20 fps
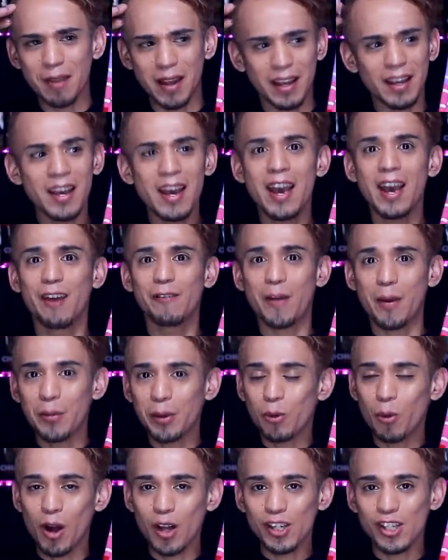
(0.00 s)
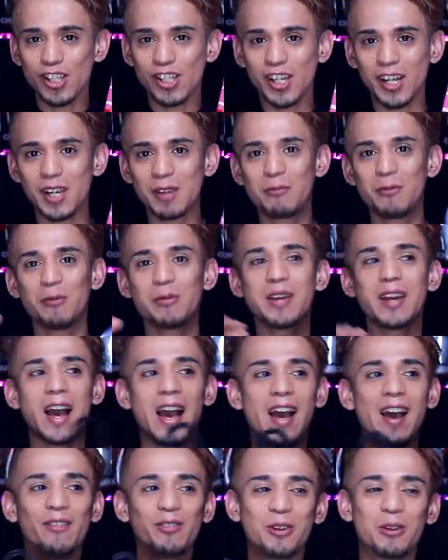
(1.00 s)
Like if I'm gonna watch a Chucky movie,
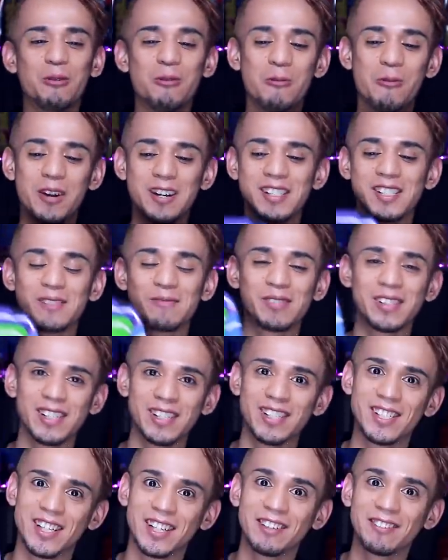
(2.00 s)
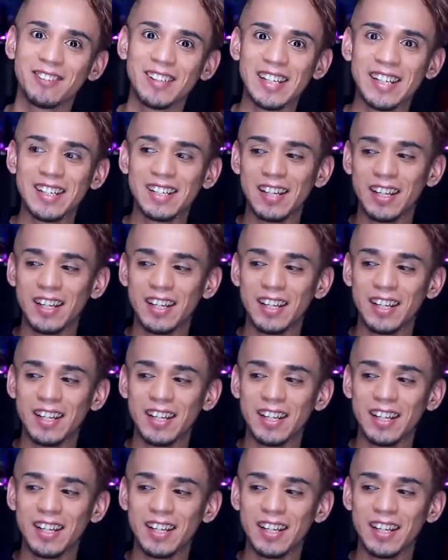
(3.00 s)
I have to wear something Chucky related,